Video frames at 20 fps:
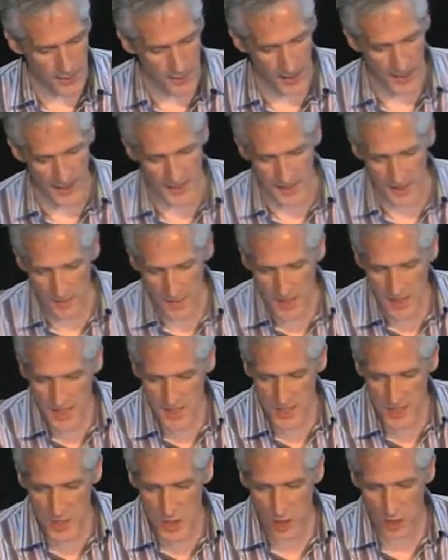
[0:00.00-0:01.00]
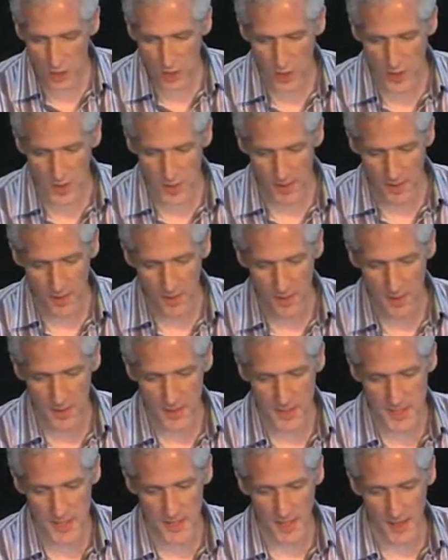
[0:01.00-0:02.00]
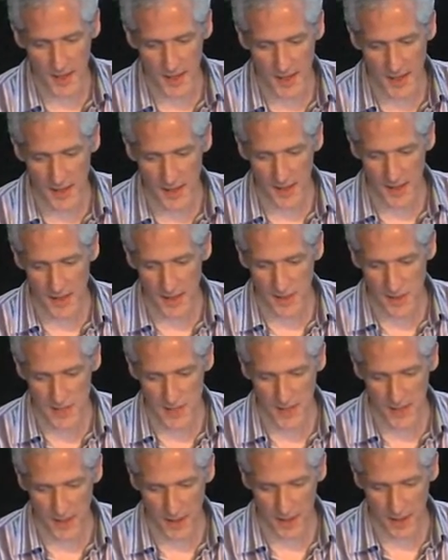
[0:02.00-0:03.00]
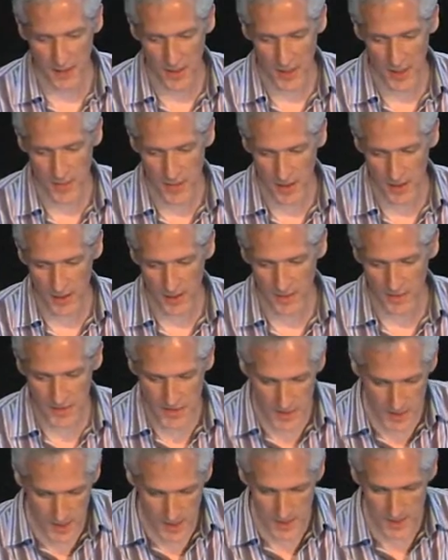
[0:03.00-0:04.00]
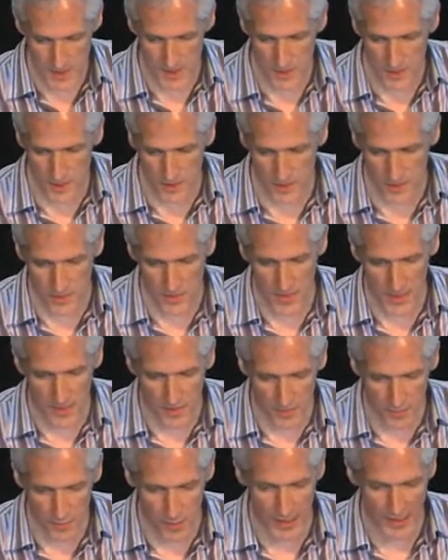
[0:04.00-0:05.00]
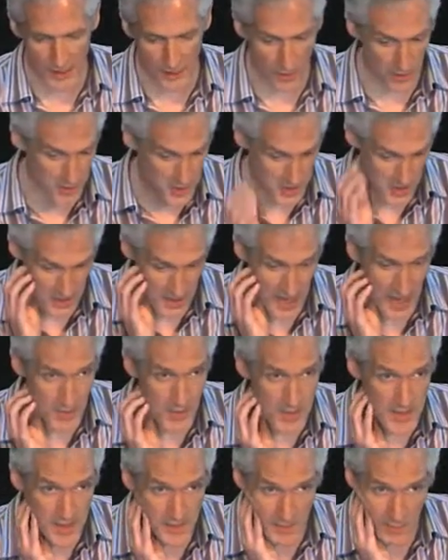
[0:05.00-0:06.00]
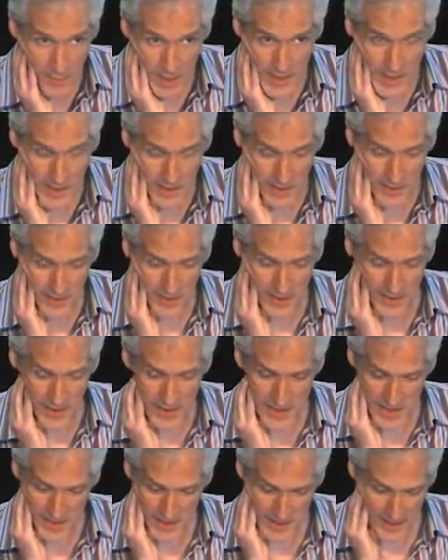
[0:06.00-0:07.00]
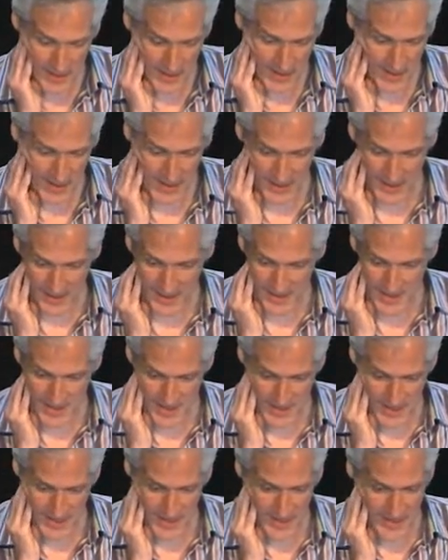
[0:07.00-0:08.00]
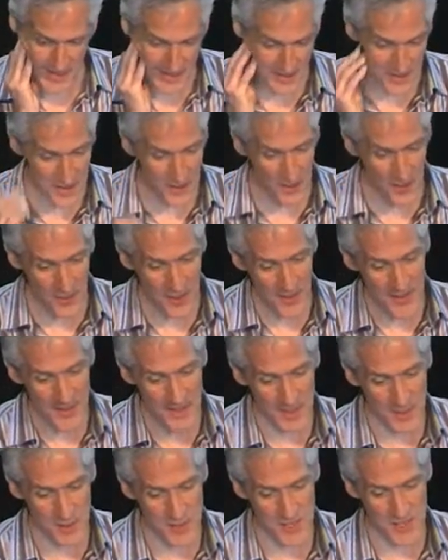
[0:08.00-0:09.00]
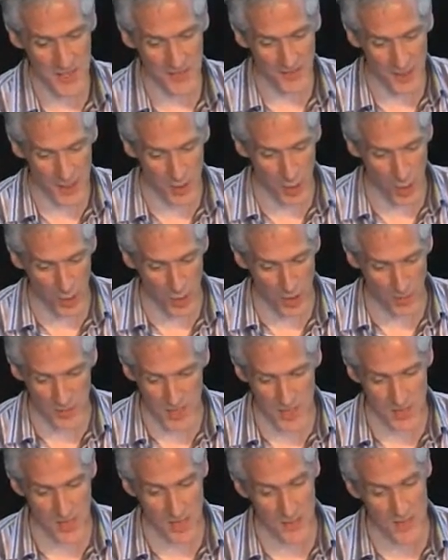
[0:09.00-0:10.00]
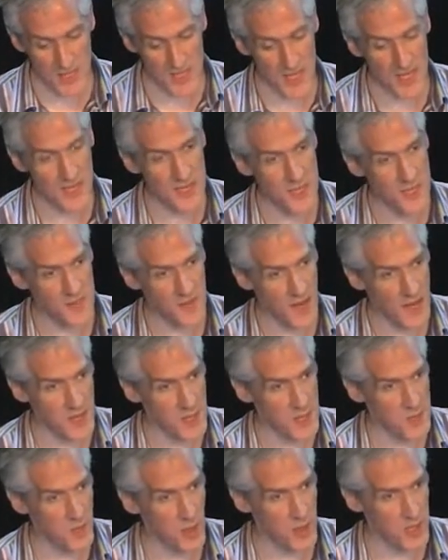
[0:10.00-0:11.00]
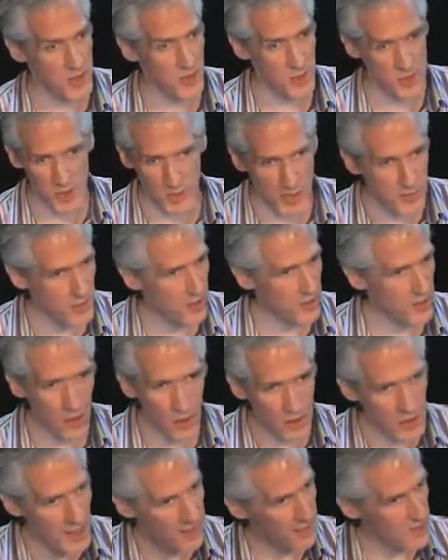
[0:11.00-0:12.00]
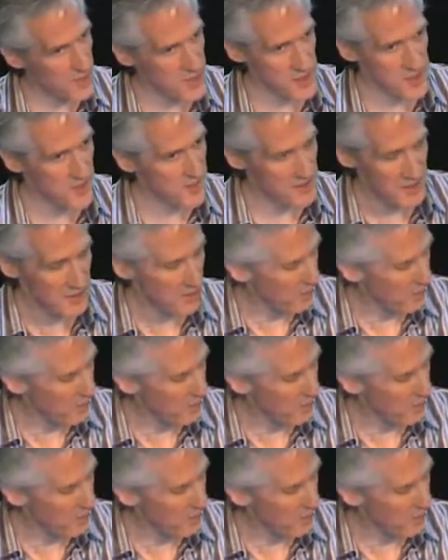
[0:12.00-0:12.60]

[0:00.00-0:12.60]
and I mean, this is John Wheeler, this guy, and he was a, a, great American physicist who gave black holes their name and did many other things. And, uh, you know, he was saying the fundamental problem is to make the mistakes as fast as possible. So people at all levels, you